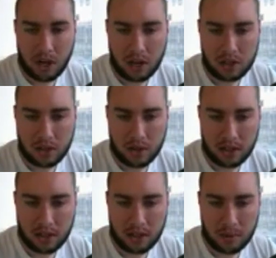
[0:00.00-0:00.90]
so that
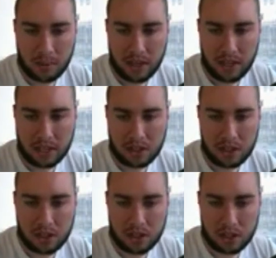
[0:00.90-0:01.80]
the big
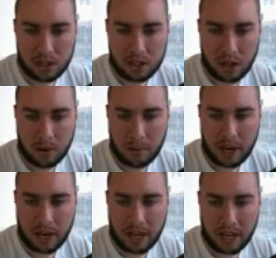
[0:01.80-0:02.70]
institutions are
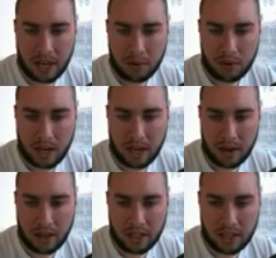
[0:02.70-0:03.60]
buying cable right now,
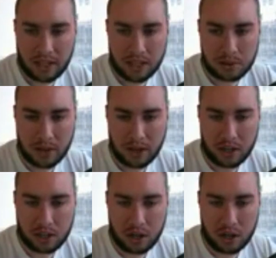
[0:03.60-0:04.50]
and that this pair is
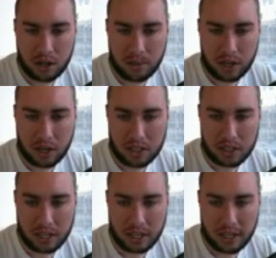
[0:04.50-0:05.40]
stronger
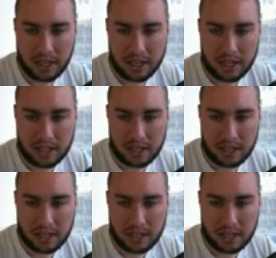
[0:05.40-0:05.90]
because it is